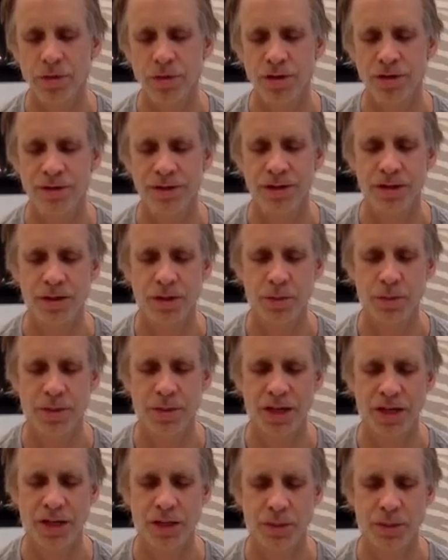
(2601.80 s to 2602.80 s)
Observing the
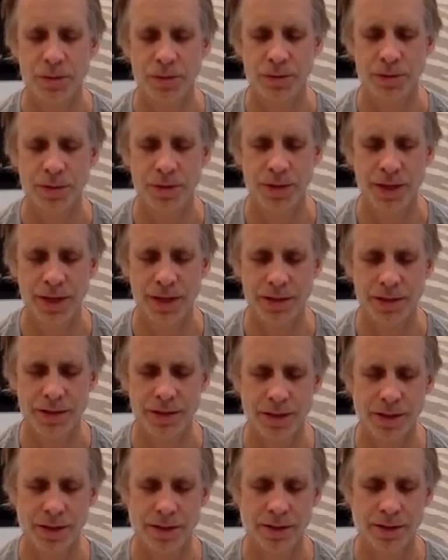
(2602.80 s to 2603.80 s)
space between the
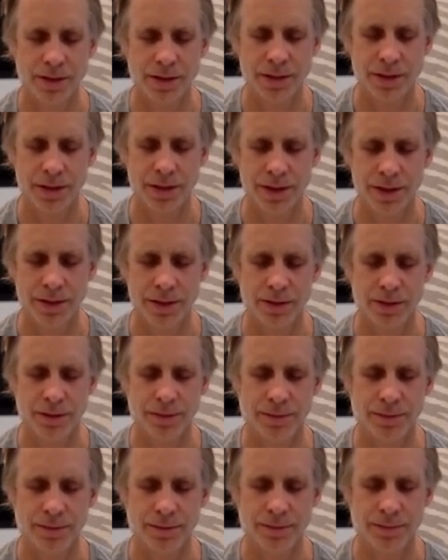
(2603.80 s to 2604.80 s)
exhale and the
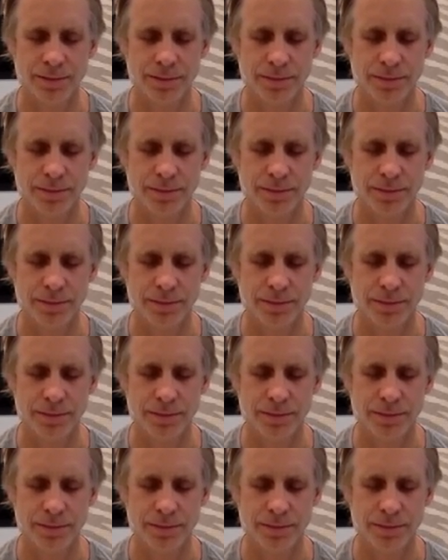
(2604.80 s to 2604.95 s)
inhale.